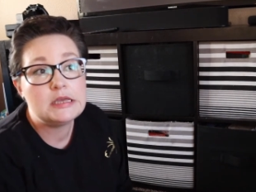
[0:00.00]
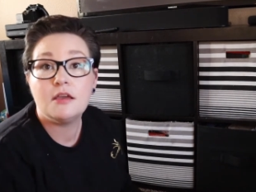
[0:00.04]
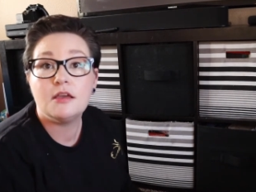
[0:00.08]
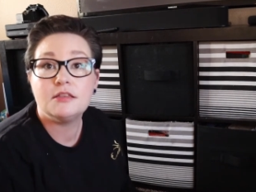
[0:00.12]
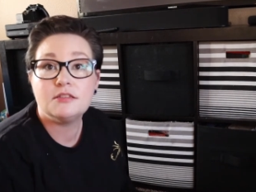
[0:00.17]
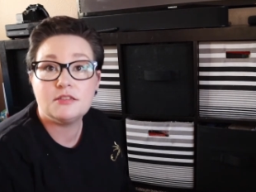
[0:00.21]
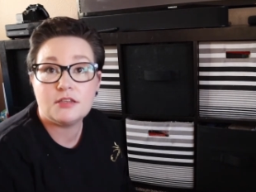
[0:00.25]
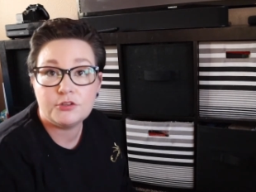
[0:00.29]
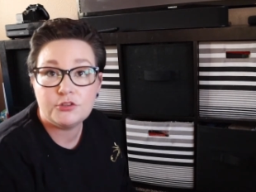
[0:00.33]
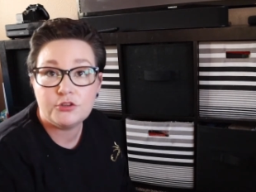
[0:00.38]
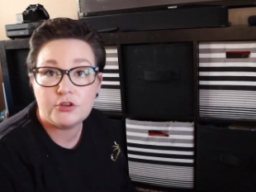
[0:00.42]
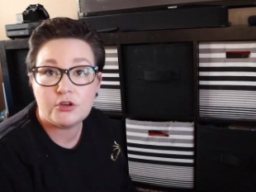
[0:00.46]

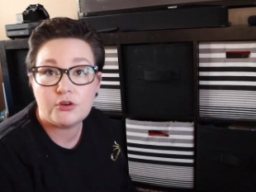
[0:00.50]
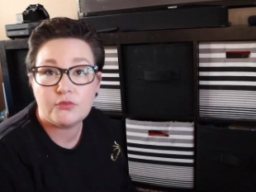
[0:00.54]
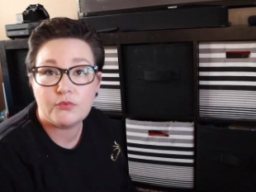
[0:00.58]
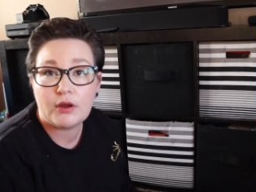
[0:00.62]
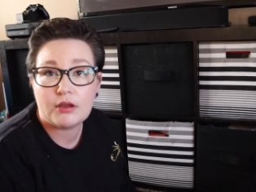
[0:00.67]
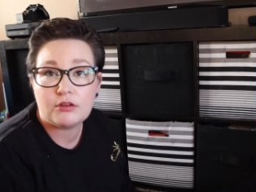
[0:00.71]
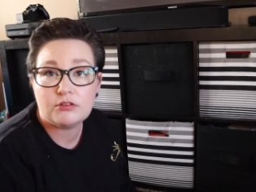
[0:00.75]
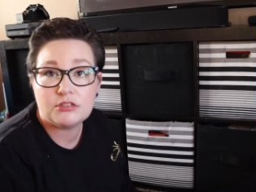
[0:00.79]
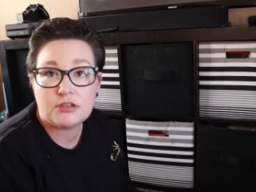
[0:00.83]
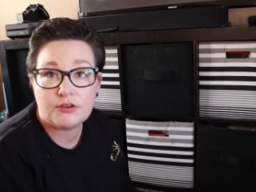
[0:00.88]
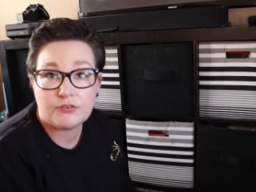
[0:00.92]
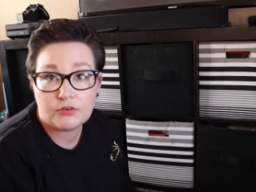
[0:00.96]
centered
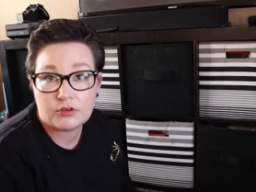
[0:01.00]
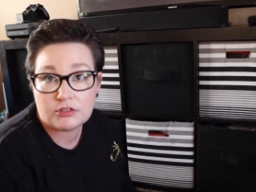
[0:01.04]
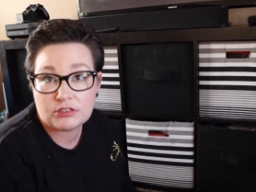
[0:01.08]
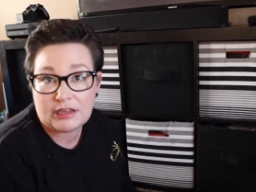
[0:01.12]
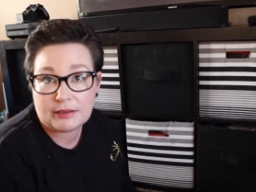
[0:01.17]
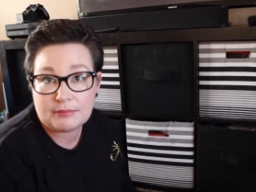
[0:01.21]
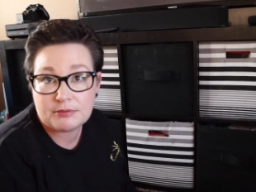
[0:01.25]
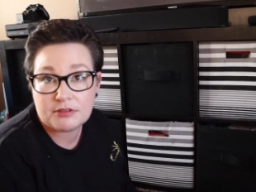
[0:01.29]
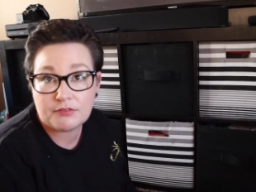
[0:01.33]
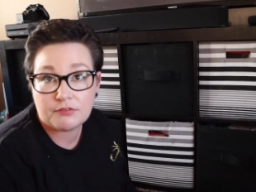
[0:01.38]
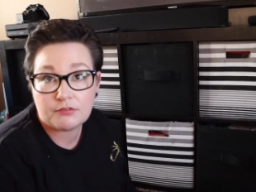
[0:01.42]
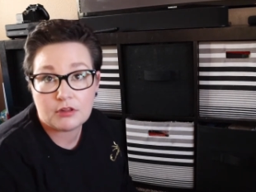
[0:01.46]
around different
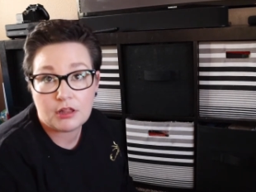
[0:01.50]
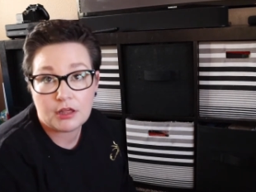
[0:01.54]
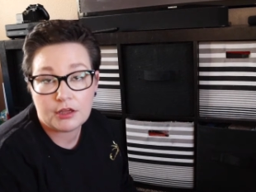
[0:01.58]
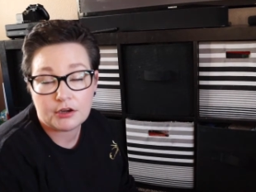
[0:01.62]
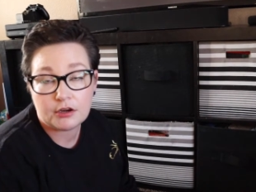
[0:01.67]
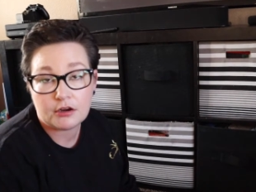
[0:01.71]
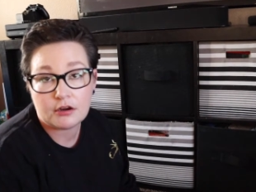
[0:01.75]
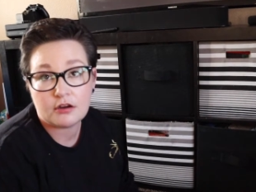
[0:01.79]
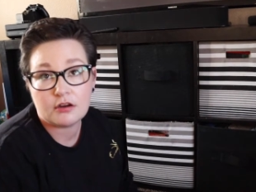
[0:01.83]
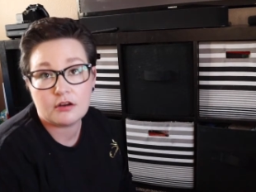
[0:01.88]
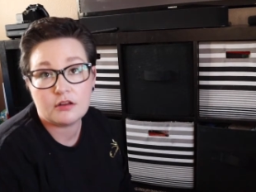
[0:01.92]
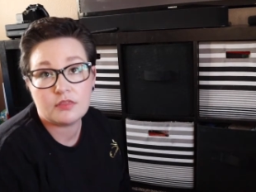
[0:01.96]
types of
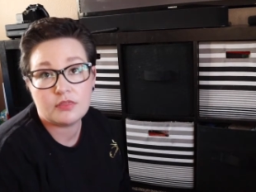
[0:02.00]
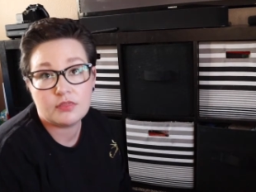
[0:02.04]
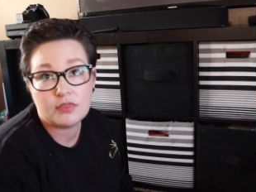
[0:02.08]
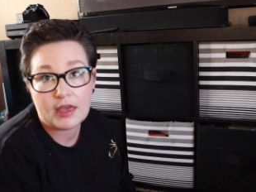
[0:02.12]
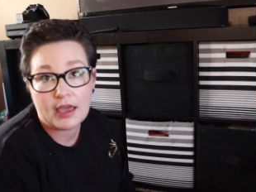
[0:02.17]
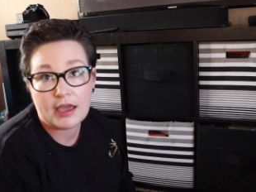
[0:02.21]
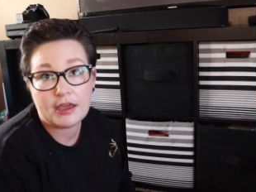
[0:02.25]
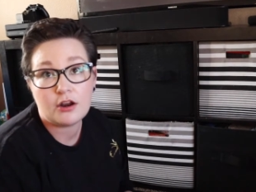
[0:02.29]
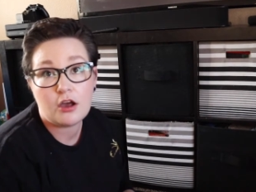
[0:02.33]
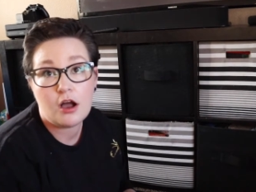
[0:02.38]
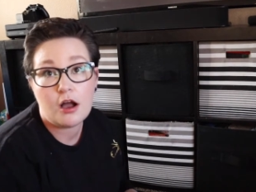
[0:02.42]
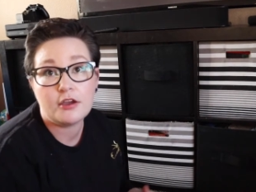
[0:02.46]
clutter
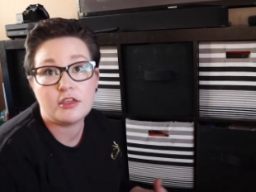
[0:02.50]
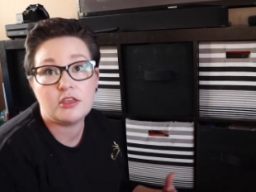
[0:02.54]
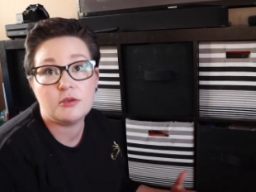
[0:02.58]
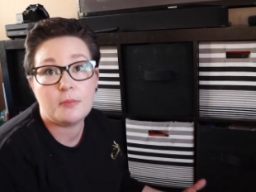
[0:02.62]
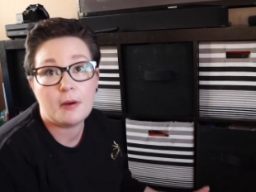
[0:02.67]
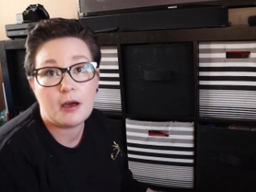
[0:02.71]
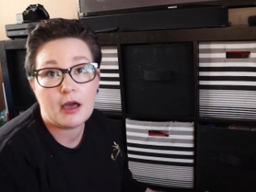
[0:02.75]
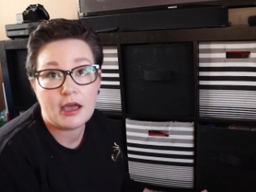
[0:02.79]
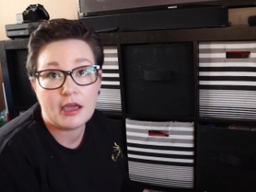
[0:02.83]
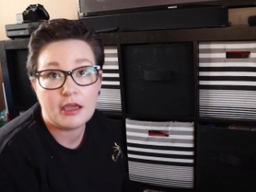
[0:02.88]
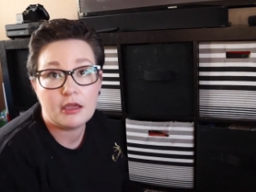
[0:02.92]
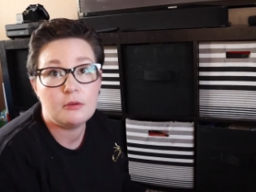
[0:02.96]
that
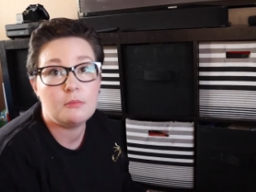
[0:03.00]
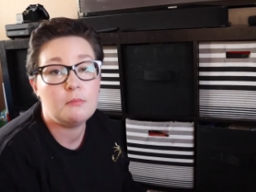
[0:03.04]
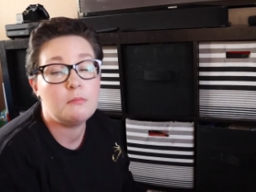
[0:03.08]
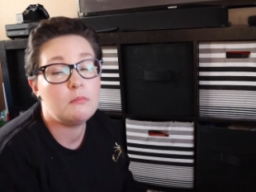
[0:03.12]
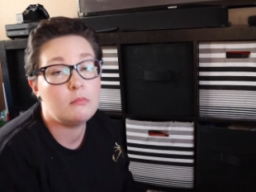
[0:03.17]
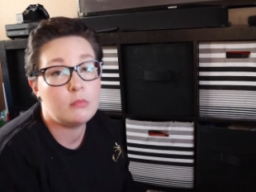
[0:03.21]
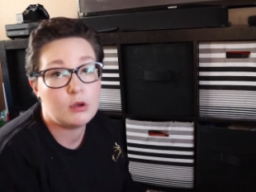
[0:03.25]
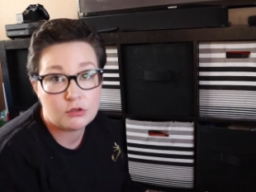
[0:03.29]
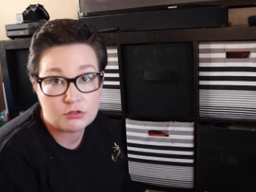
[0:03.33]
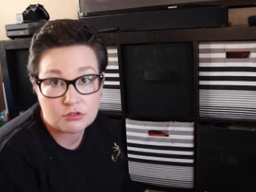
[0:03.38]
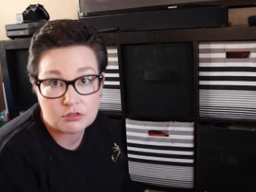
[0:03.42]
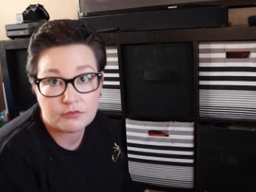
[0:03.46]
occupy
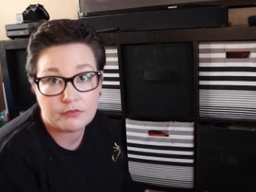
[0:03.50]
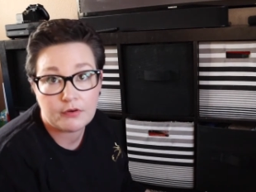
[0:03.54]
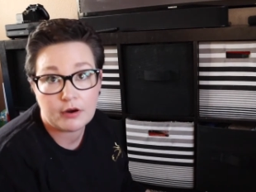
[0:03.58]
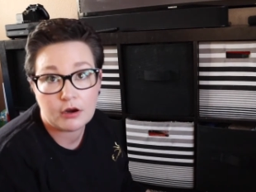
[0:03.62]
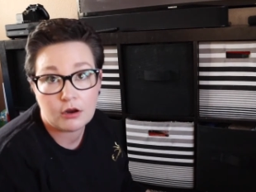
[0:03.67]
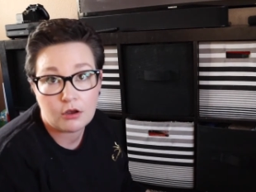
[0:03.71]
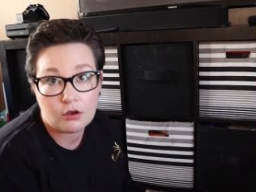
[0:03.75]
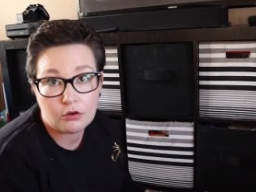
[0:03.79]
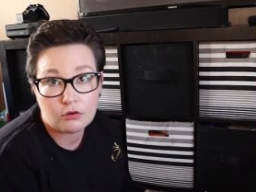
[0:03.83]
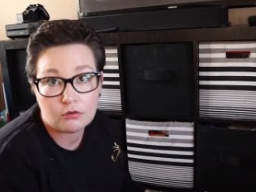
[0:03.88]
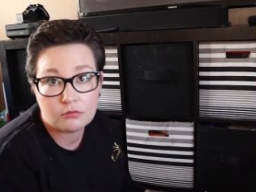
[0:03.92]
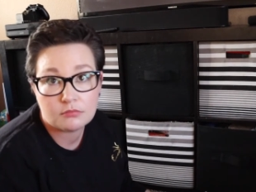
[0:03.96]
most of our
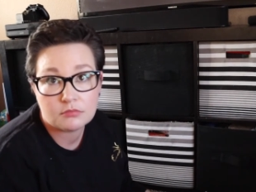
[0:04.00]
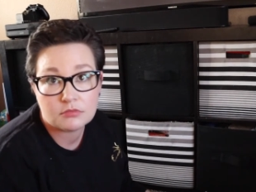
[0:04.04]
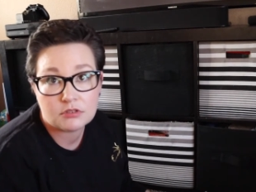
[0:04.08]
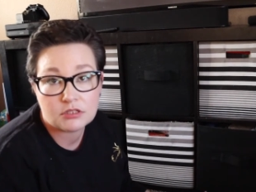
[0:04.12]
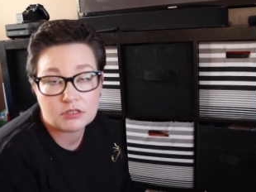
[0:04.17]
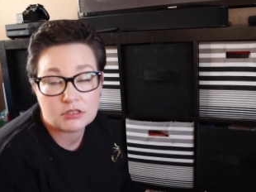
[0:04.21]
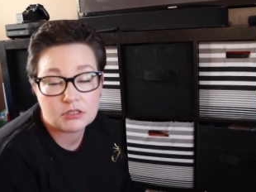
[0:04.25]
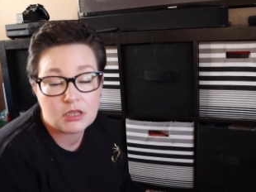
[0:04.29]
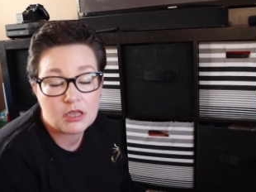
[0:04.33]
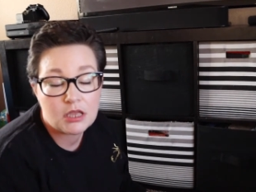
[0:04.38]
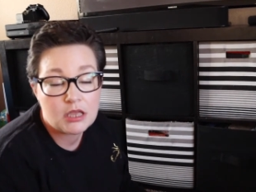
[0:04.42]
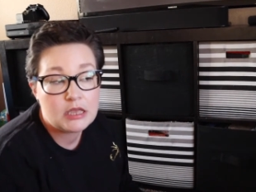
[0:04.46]

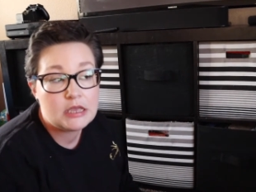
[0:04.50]
homes.